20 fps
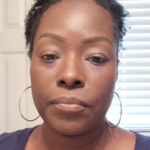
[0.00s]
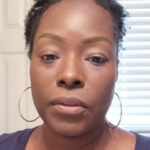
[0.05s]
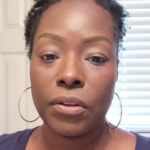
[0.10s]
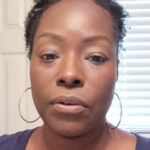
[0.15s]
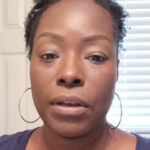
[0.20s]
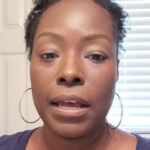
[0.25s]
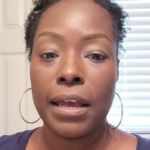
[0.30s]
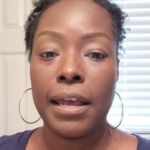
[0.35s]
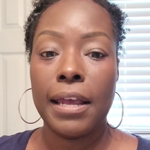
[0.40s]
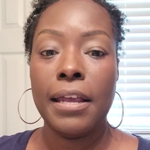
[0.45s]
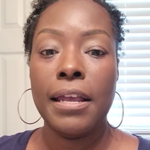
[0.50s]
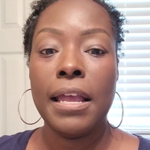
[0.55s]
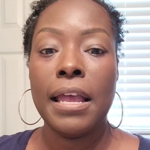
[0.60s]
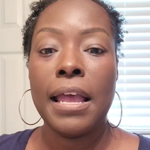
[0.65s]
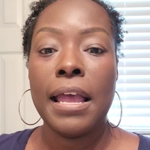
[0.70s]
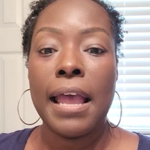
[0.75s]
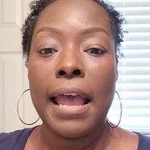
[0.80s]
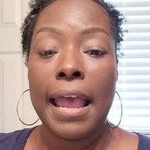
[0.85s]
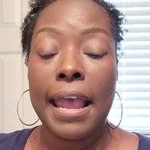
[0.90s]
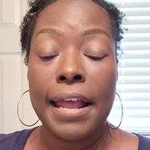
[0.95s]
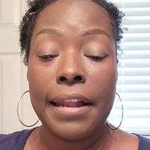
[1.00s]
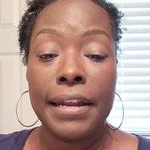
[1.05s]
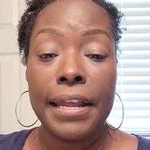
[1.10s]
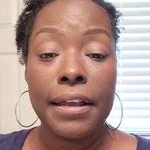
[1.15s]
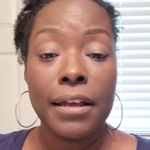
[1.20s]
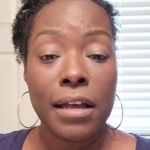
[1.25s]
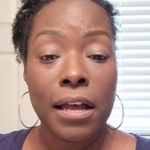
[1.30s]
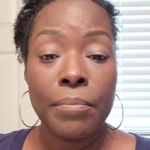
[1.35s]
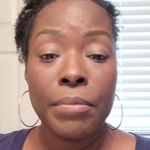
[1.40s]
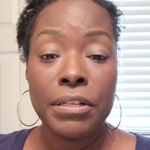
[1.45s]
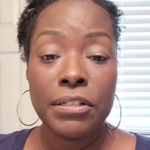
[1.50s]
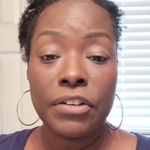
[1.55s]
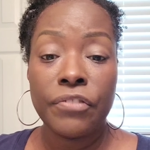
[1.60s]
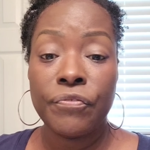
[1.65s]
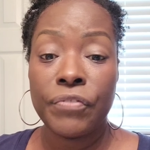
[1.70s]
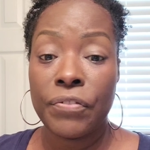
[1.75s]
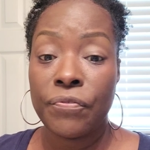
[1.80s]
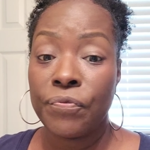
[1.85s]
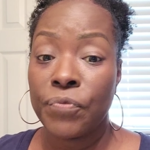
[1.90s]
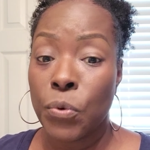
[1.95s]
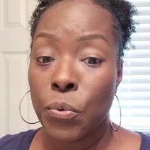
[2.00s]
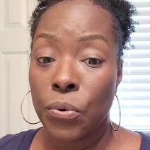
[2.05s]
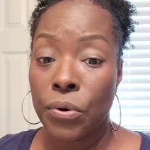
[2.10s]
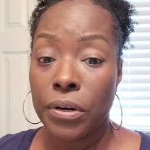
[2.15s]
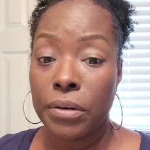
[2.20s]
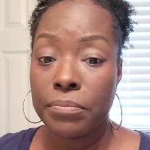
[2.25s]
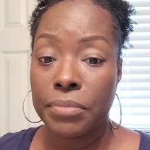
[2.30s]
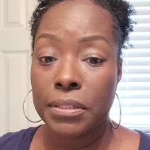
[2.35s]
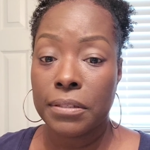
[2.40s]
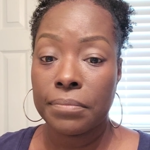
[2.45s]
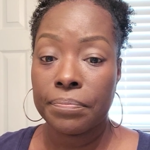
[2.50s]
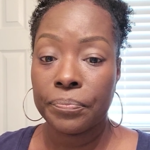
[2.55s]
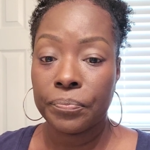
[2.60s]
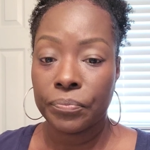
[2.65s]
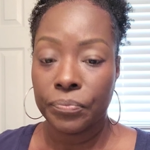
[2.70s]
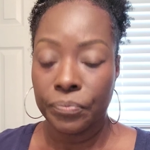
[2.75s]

Okay, and they come in different forms.